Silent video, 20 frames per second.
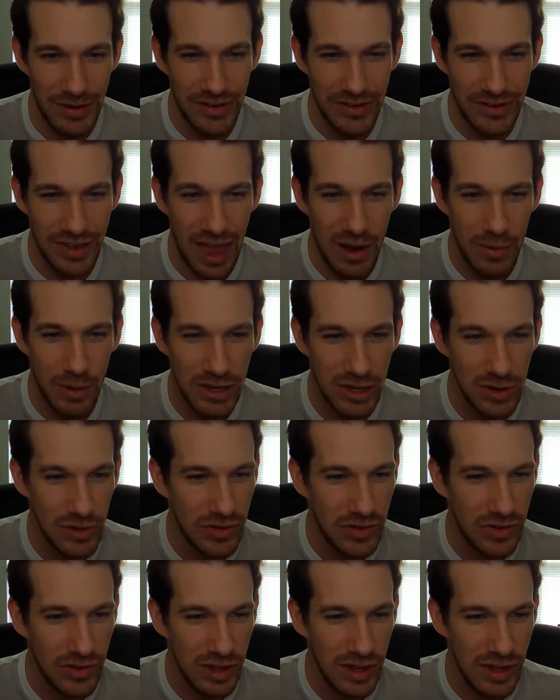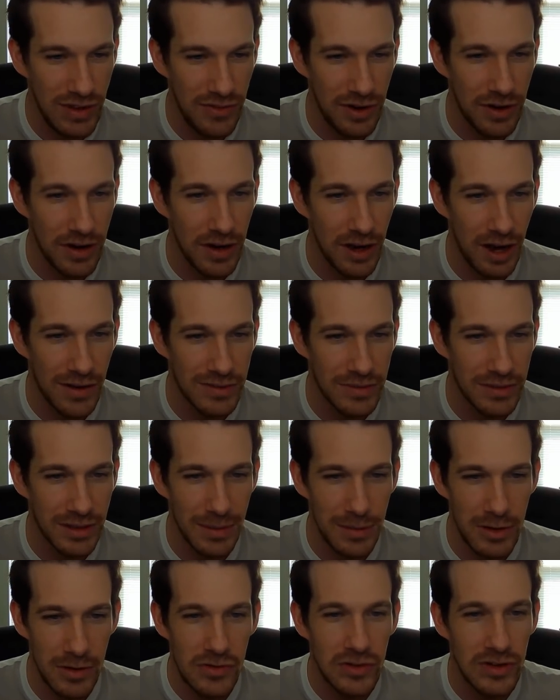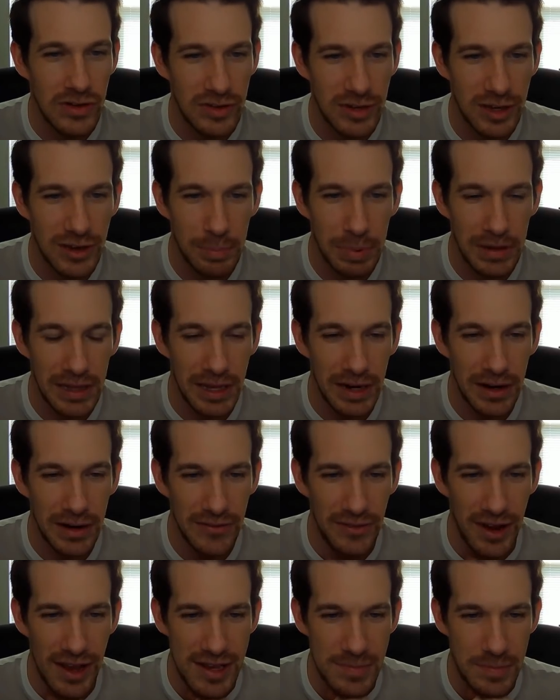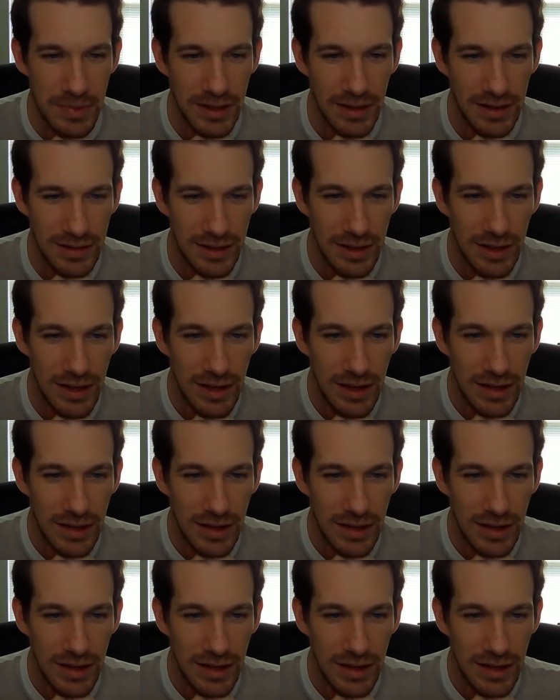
which is not what you see very often with him. Usually you see a player phase build.